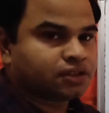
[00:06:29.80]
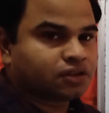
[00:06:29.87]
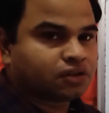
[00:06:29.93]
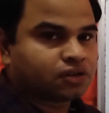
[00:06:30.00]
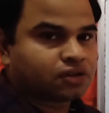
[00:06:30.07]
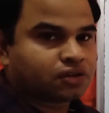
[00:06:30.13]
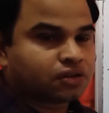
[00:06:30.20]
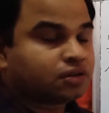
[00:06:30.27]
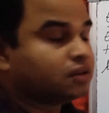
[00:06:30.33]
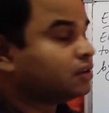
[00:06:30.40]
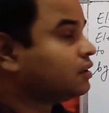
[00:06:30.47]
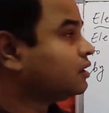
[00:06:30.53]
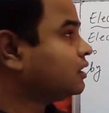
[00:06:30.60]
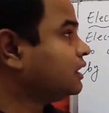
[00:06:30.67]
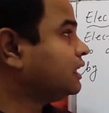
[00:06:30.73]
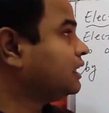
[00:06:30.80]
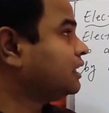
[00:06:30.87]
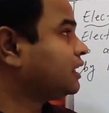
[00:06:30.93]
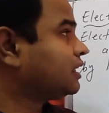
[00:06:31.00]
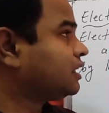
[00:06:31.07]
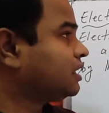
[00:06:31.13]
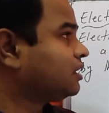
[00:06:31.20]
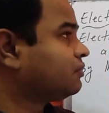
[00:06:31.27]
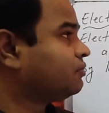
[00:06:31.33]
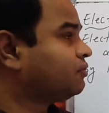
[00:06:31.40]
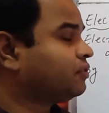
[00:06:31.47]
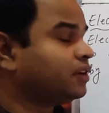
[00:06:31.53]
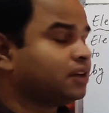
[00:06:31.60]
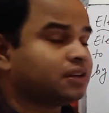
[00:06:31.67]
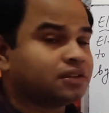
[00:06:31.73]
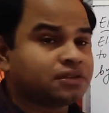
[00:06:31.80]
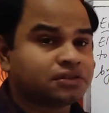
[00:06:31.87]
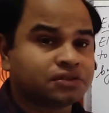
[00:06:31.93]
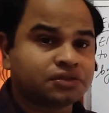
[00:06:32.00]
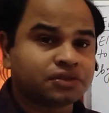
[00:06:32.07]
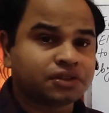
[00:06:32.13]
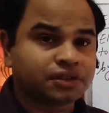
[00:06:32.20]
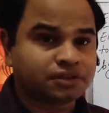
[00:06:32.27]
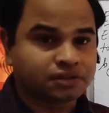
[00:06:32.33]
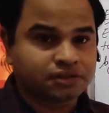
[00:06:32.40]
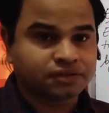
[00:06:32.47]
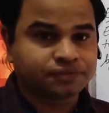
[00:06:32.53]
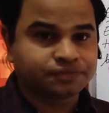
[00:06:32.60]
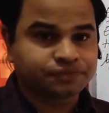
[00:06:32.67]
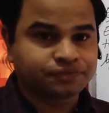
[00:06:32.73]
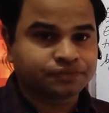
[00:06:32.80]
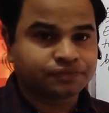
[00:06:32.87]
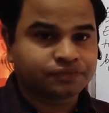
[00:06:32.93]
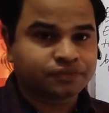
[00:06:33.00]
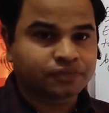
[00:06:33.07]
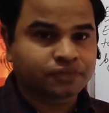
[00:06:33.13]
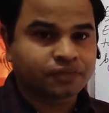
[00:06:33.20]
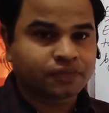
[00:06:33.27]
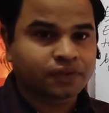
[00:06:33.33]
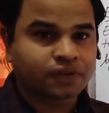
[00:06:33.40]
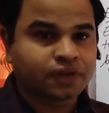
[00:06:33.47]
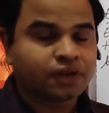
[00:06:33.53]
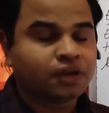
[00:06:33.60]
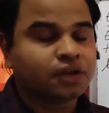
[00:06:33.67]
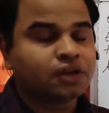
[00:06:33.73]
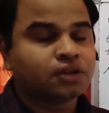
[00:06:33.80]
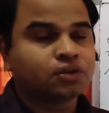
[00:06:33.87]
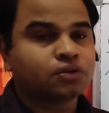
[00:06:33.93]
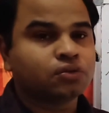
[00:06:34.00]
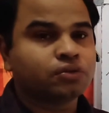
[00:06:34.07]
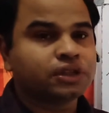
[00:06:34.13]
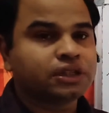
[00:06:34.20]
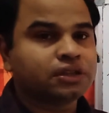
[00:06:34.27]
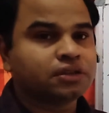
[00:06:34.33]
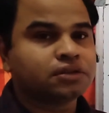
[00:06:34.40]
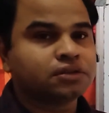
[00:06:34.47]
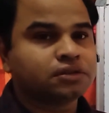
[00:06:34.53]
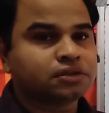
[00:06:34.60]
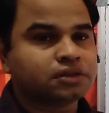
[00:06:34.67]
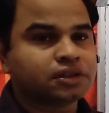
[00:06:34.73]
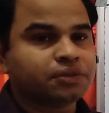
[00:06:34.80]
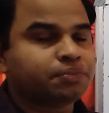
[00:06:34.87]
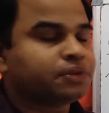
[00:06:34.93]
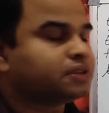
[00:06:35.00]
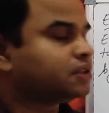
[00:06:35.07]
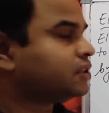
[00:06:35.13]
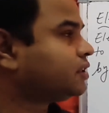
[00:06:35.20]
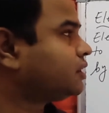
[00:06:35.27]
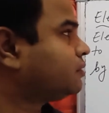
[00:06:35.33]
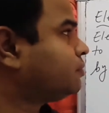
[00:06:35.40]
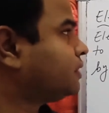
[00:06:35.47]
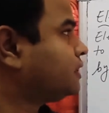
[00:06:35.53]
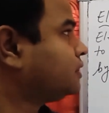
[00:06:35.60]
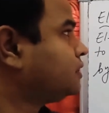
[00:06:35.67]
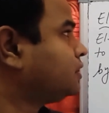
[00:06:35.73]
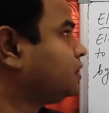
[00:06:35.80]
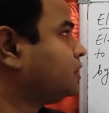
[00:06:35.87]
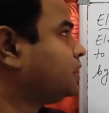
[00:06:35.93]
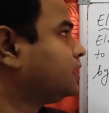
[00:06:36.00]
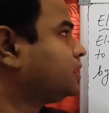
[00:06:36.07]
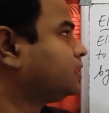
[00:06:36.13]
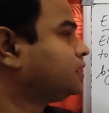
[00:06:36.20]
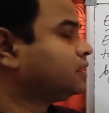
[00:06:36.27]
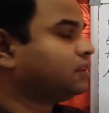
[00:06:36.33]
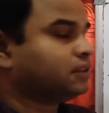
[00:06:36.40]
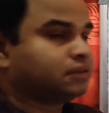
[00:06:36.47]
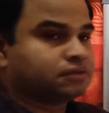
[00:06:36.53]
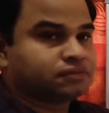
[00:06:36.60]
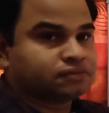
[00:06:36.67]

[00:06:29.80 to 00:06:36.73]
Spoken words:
or electric field strength. So it is represented by the letter E.